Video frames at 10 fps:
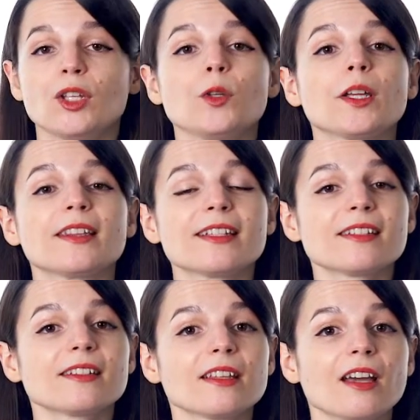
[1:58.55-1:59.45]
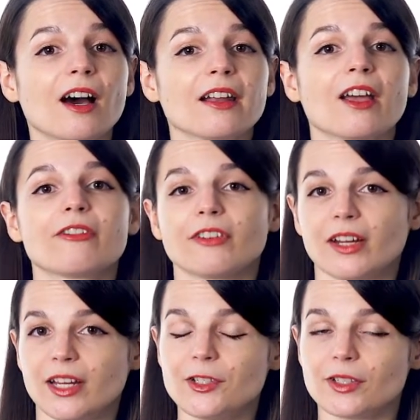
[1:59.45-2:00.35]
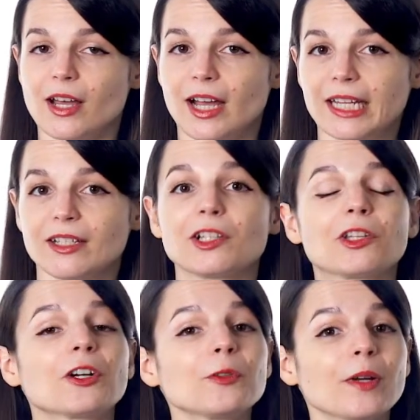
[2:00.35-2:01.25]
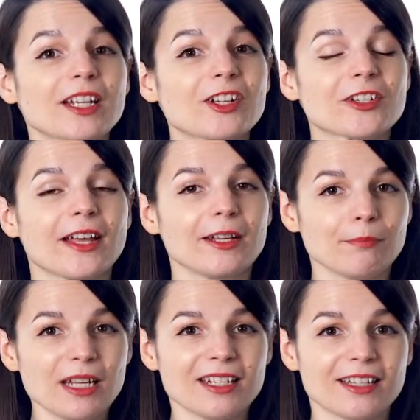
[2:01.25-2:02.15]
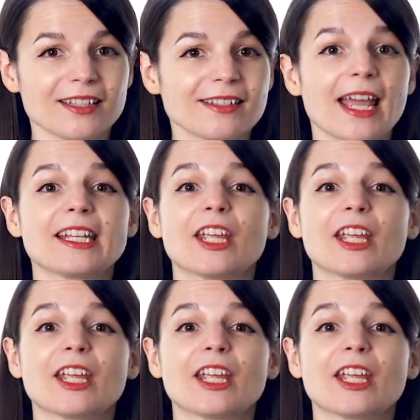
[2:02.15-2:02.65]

You can listen to the audio for each line, learn what each line means, and